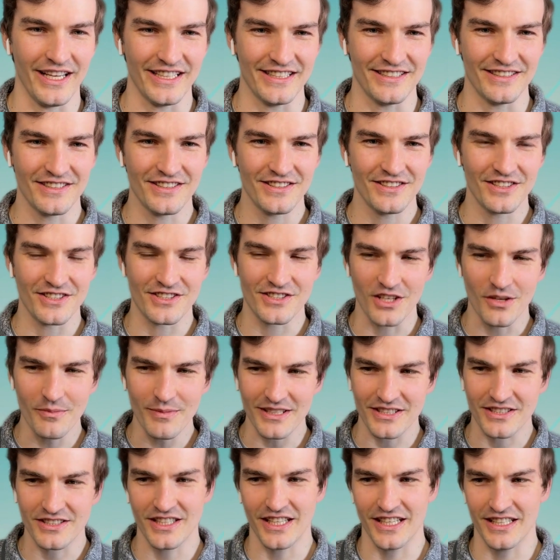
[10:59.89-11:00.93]
And to some
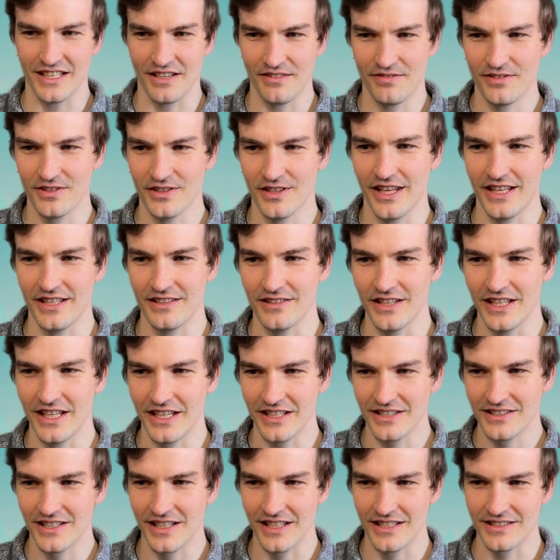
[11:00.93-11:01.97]
extent, I feel like
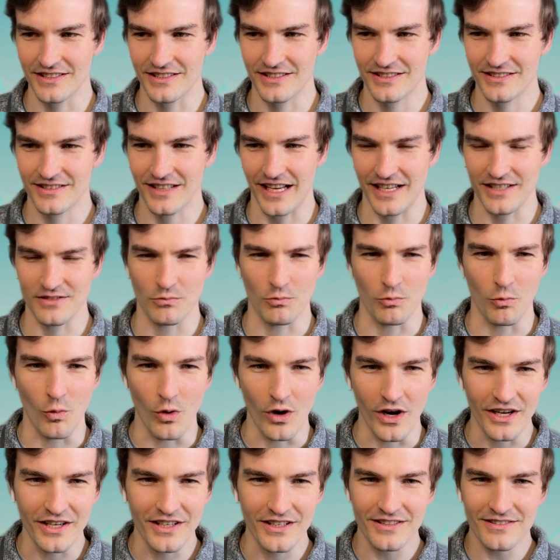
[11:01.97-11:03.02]
Linux has
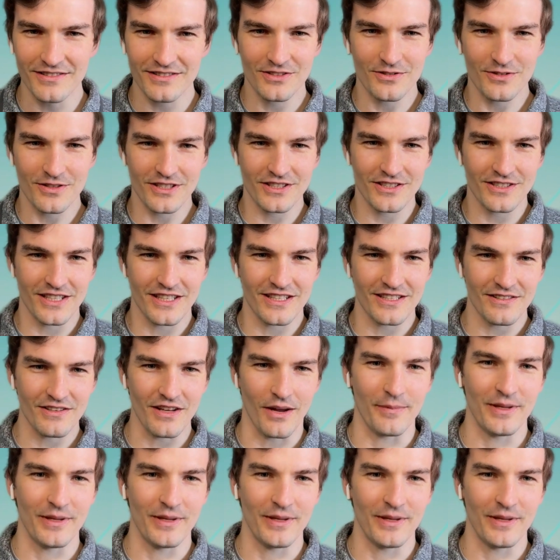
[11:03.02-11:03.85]
won to the extent.